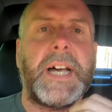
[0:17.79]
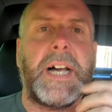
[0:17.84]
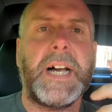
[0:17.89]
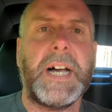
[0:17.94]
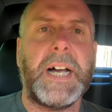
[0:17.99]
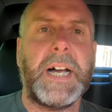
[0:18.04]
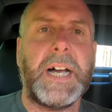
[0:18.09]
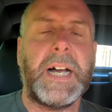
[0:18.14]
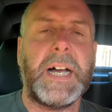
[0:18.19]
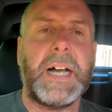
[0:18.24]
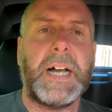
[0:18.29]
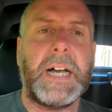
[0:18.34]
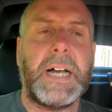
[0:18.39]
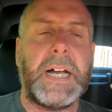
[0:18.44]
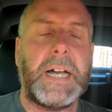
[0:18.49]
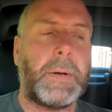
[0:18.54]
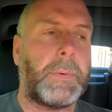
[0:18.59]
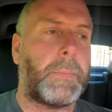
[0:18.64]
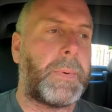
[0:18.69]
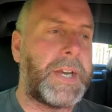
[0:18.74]

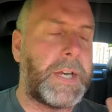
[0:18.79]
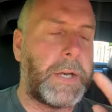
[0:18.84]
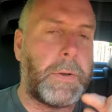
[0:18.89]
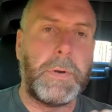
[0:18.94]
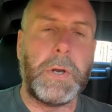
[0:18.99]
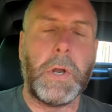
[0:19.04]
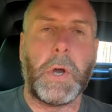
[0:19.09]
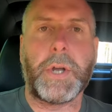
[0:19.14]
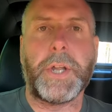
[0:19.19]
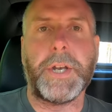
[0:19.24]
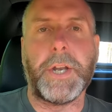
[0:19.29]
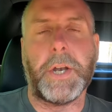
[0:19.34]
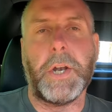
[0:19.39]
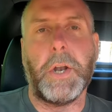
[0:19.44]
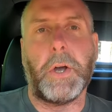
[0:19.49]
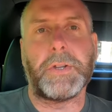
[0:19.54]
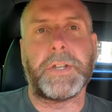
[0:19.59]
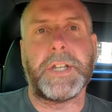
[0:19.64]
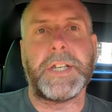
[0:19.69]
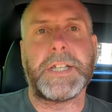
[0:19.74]
when you lock and
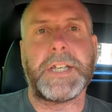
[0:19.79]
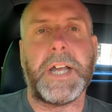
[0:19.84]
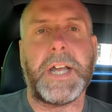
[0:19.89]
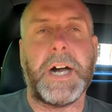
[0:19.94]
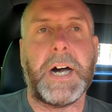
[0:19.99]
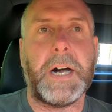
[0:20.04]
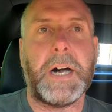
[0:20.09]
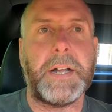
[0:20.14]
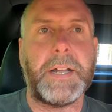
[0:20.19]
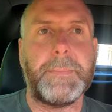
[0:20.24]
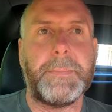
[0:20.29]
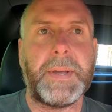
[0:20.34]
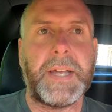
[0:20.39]
unlock this car,